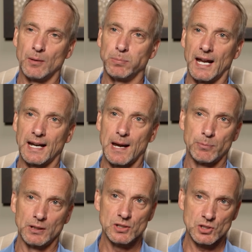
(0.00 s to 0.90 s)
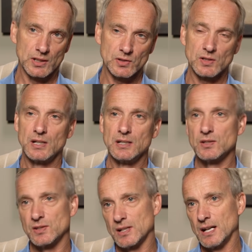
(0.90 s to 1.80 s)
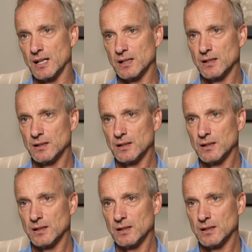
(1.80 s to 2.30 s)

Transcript: a black abolitionist, stated